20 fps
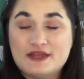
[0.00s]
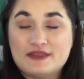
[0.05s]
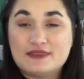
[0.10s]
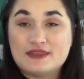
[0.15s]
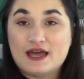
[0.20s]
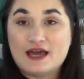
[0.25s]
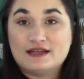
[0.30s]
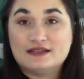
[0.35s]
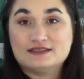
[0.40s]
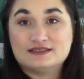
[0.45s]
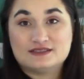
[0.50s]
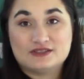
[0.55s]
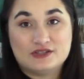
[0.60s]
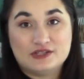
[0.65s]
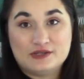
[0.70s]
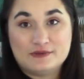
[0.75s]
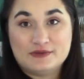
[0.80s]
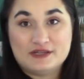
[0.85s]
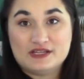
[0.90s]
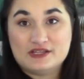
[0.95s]
and that is
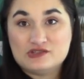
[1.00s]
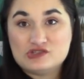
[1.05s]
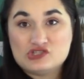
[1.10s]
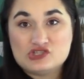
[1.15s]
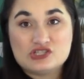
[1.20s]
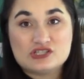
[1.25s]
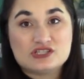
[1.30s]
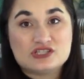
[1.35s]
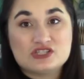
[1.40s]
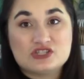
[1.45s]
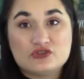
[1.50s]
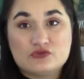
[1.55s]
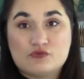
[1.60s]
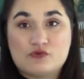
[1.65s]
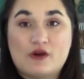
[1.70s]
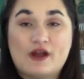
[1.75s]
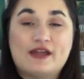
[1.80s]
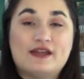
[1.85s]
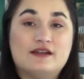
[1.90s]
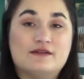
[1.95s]
going to be just to the
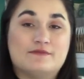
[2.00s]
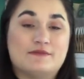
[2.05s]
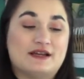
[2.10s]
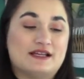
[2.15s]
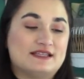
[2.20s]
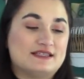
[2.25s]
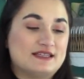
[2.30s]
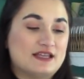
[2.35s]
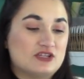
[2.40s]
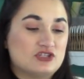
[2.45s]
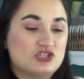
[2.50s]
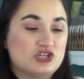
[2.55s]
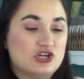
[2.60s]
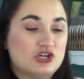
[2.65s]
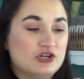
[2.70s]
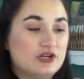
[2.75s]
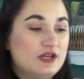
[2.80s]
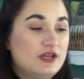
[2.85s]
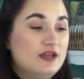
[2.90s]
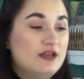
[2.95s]
right of my
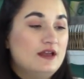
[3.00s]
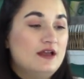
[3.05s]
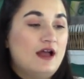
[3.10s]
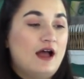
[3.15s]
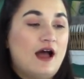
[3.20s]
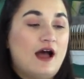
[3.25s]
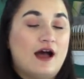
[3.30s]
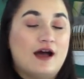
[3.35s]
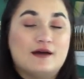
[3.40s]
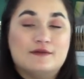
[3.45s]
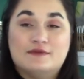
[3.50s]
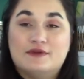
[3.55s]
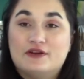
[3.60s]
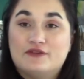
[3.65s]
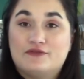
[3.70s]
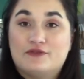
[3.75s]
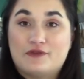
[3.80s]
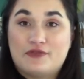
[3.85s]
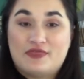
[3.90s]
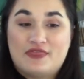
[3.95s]
center um,
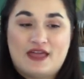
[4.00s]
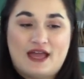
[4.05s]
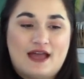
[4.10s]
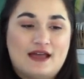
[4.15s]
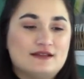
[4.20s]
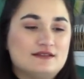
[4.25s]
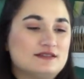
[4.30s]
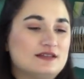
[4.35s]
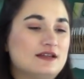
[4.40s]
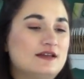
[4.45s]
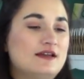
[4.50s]
for that.